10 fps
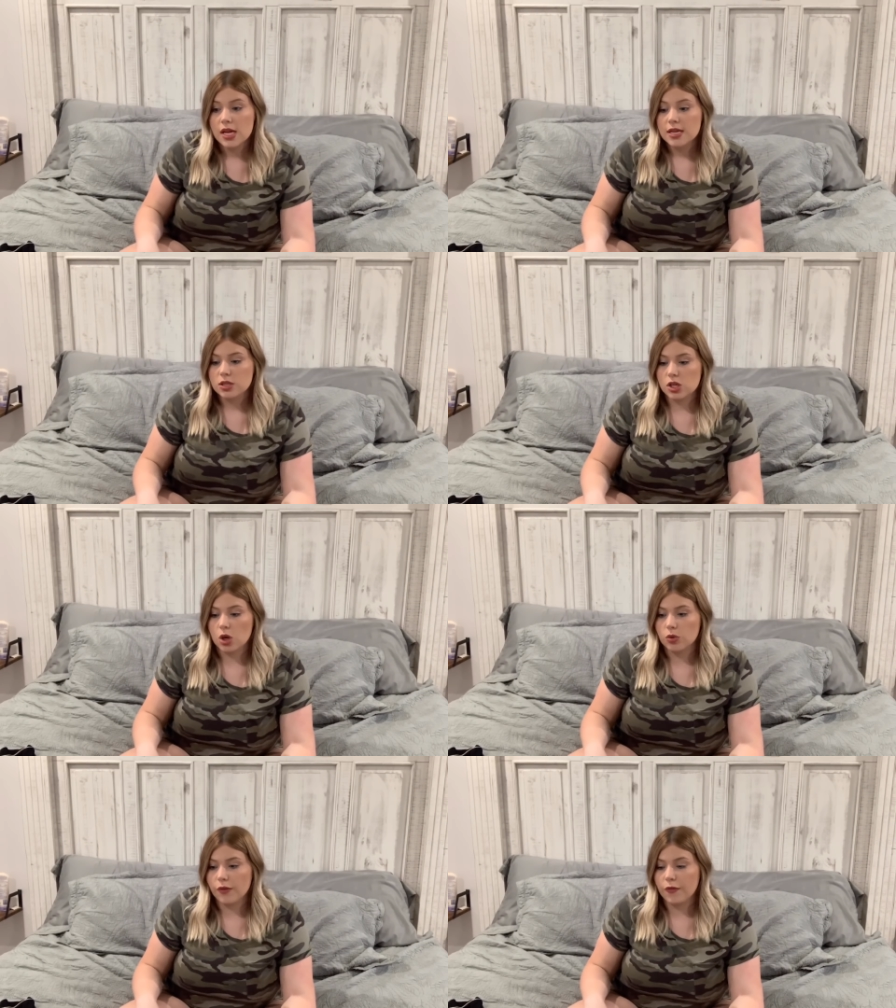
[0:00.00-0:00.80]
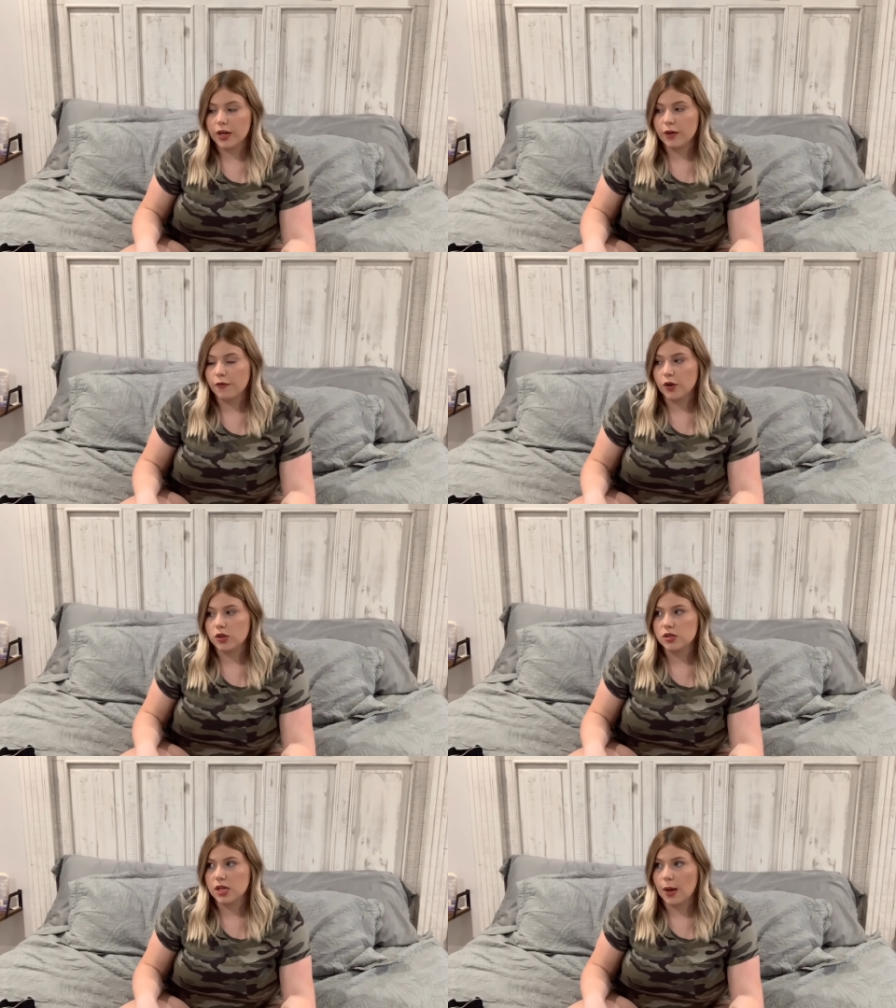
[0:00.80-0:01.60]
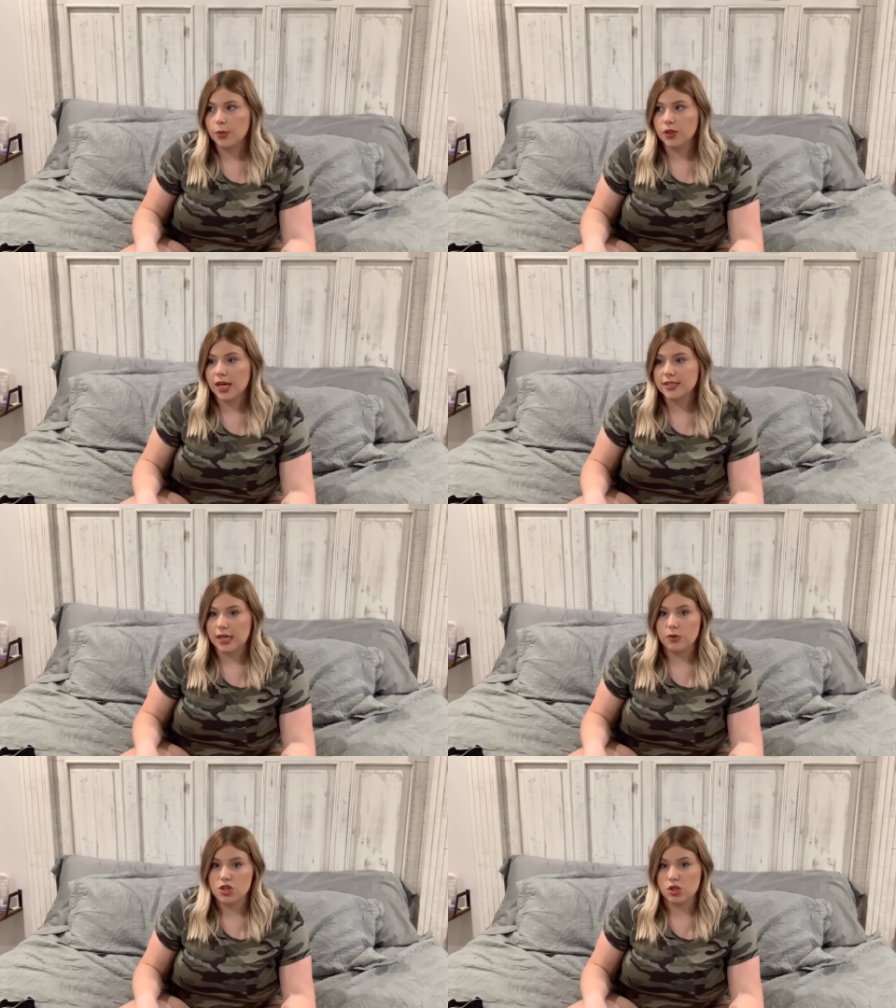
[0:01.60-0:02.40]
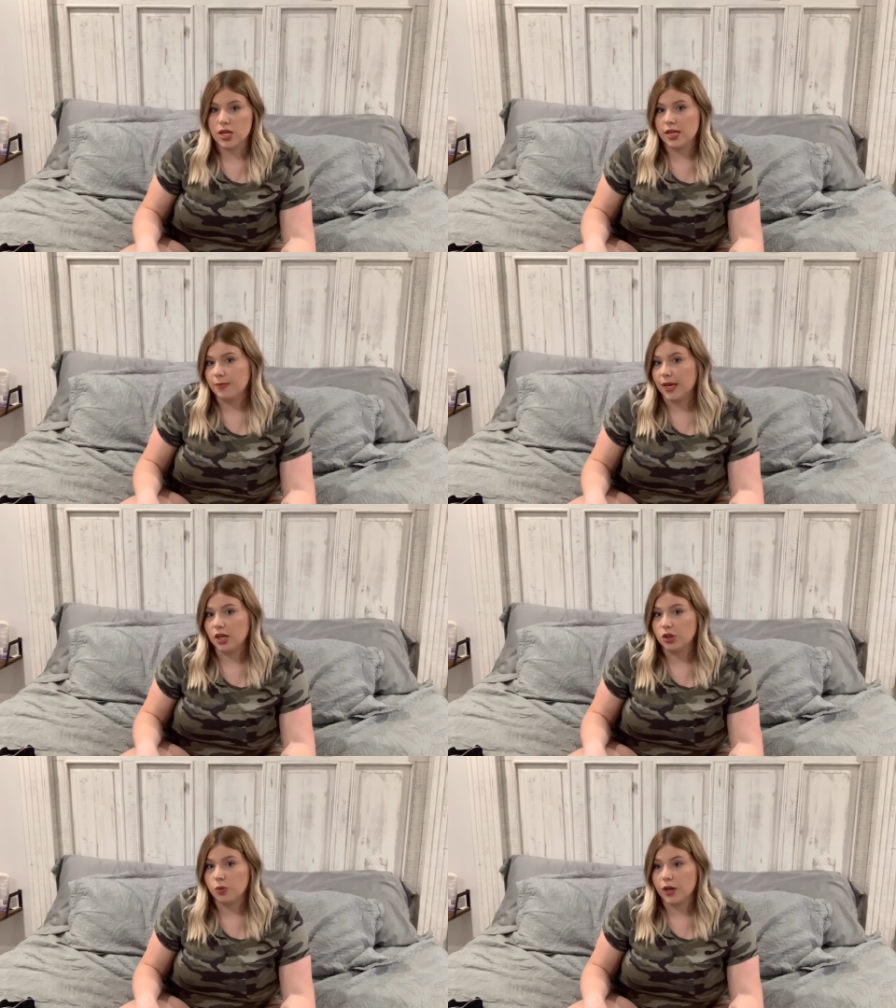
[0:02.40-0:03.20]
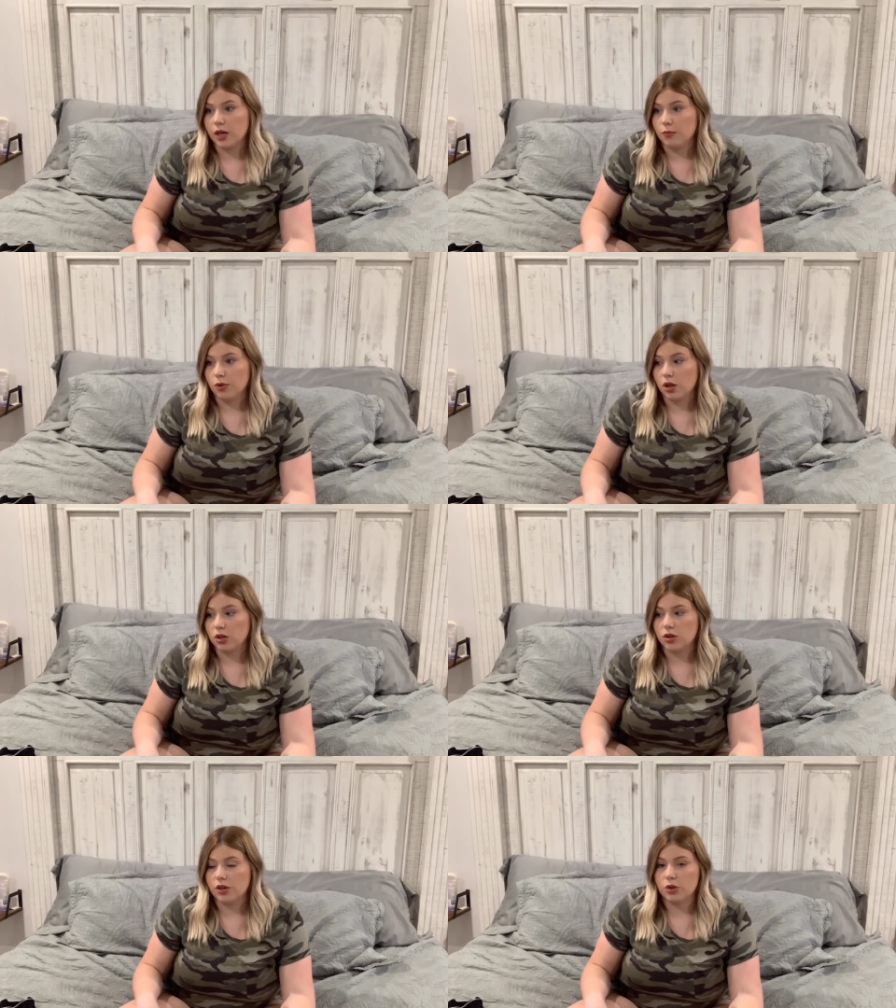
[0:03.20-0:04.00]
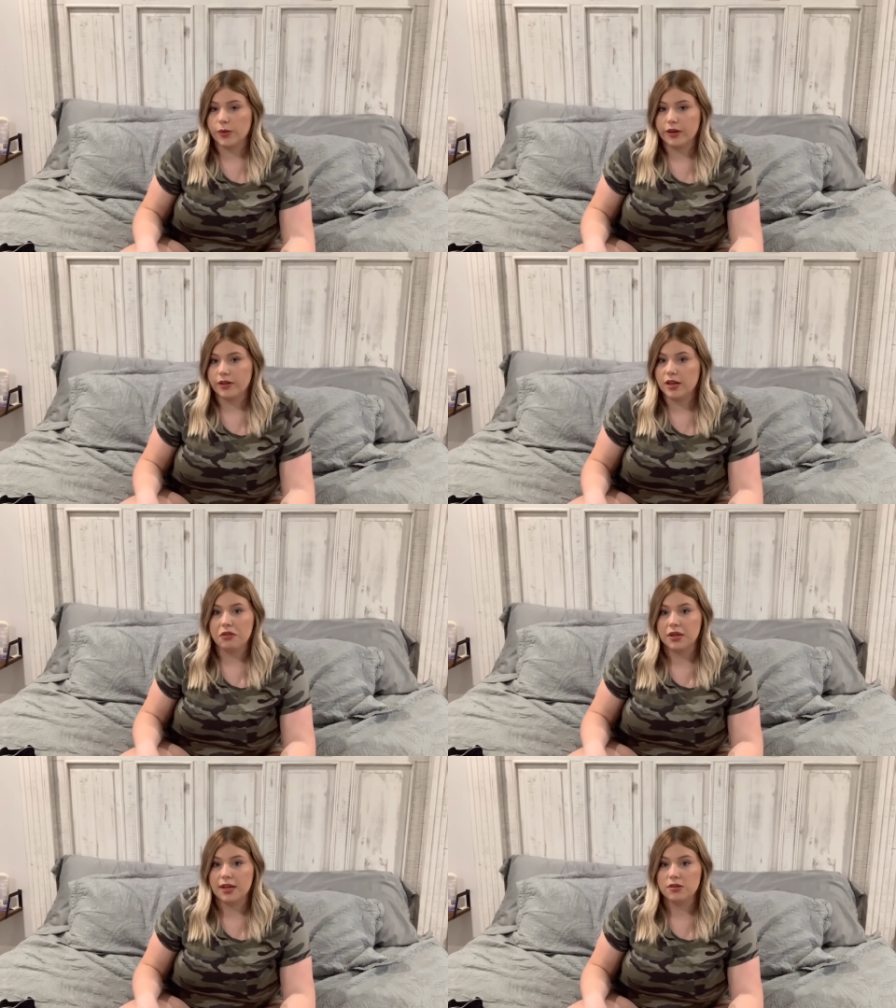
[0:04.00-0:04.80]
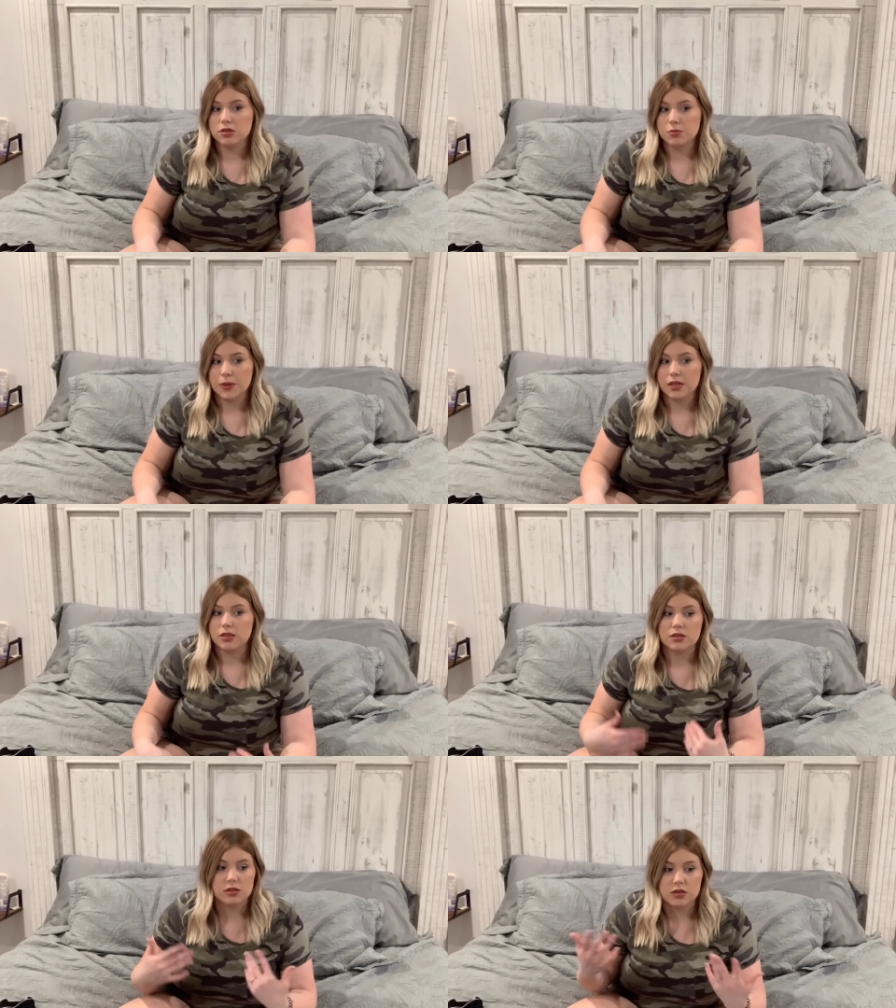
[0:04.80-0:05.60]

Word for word: So the very first couple nights I was just in my underwear and bra or underwear and nothing else because